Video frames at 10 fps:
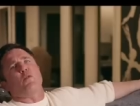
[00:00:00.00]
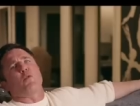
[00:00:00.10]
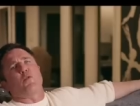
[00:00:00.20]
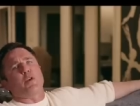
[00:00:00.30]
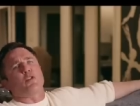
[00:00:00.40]

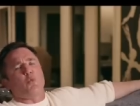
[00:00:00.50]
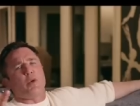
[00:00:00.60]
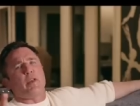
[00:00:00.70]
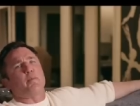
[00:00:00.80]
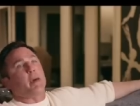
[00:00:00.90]
forth for years.
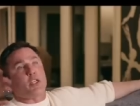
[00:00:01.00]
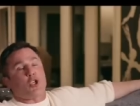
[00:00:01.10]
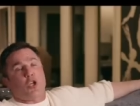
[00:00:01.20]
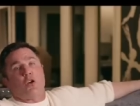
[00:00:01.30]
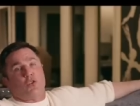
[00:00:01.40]
We'll never, but it's
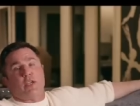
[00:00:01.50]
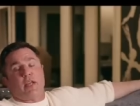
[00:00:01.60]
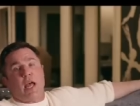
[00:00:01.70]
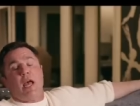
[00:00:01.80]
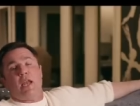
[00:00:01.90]
close to
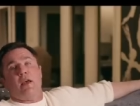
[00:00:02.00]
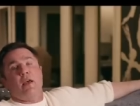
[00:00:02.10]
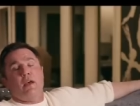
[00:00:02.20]
10.